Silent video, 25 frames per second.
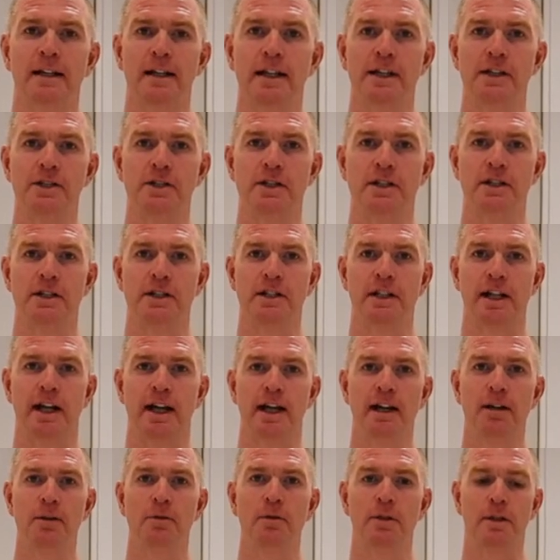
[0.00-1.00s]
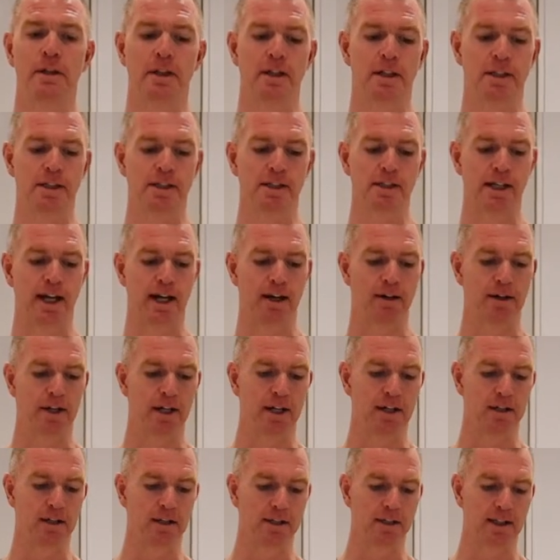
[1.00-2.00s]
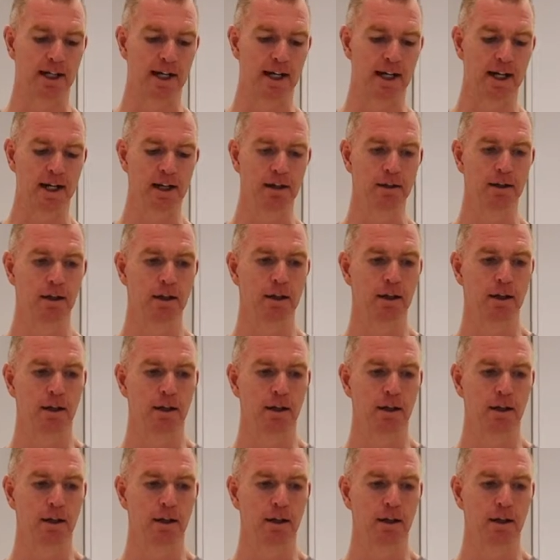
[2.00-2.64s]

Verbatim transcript: kitchen today with the sourdough starter.